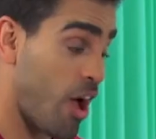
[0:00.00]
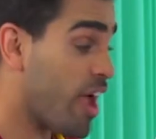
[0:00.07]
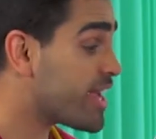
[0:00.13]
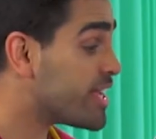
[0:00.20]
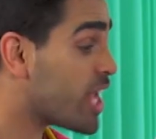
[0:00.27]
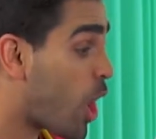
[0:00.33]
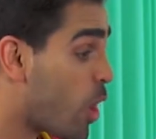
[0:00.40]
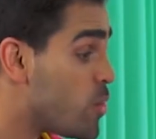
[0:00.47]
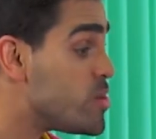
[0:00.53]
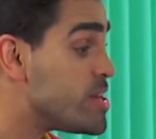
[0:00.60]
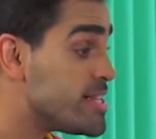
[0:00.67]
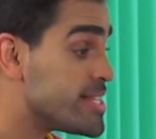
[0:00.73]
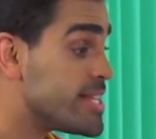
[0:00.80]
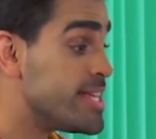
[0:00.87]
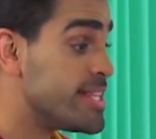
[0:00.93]
I can
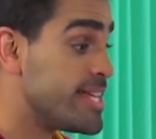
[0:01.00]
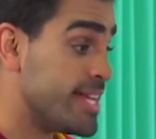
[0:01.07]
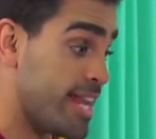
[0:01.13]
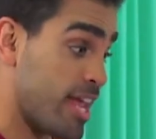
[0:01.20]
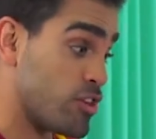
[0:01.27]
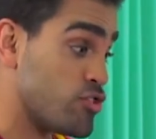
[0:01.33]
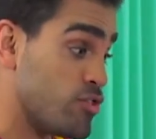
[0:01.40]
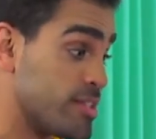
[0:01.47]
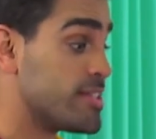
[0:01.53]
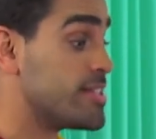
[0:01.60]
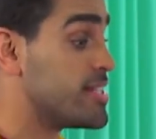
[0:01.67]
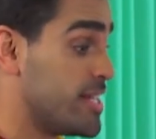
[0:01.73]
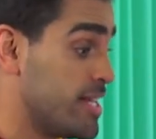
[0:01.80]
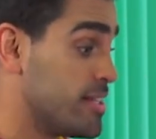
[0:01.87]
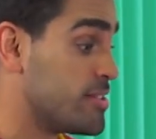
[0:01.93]
only see the
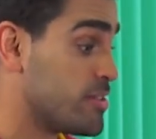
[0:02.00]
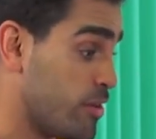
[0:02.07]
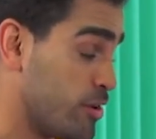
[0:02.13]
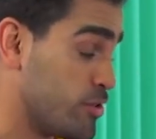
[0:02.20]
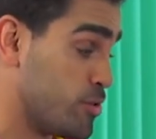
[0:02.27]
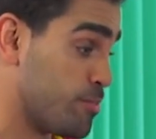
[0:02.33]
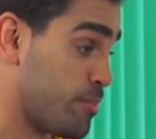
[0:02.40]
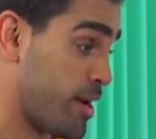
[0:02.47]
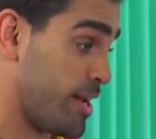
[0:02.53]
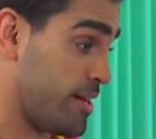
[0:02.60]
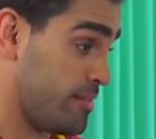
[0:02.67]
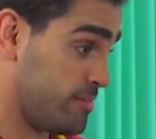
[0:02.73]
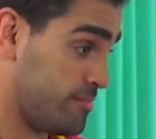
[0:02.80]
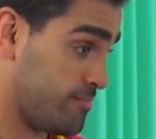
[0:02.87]
electricity inside your brain.